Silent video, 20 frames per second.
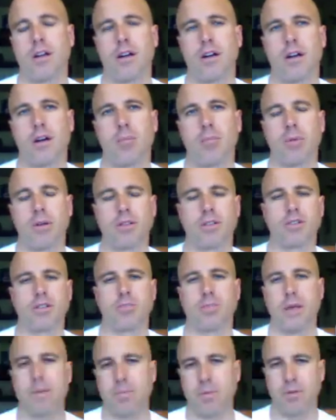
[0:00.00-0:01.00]
But there's
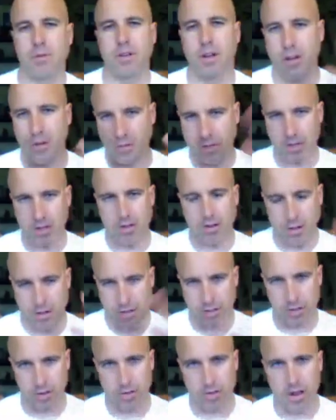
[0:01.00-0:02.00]
people, telling you to
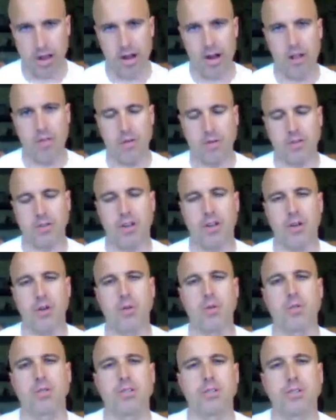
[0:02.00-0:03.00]
slow down. There's
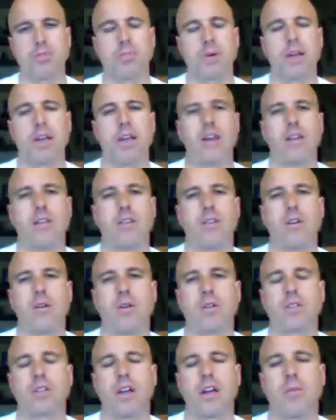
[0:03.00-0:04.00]
cones, there's paint. You
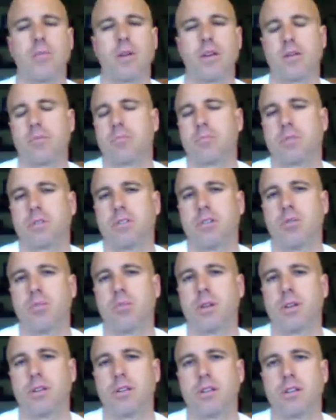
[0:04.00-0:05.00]
know it's coming. It's no
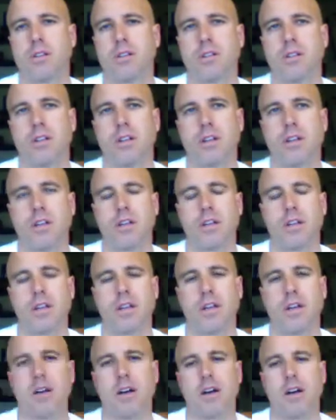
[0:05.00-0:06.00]
big deal.
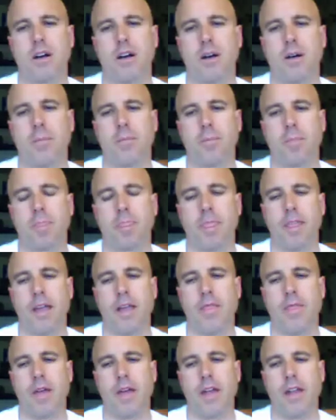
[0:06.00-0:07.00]
And
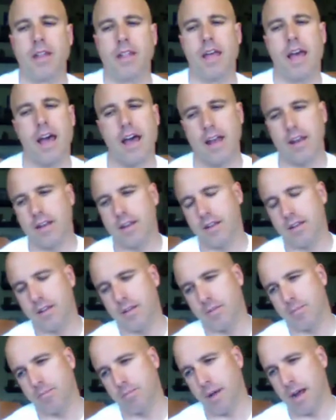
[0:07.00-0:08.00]
then that
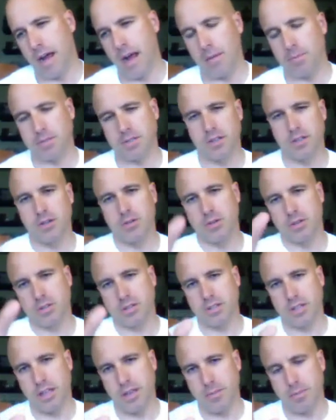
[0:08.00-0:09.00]
pops into a
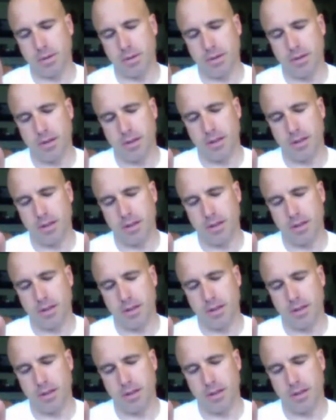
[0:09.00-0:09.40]
steep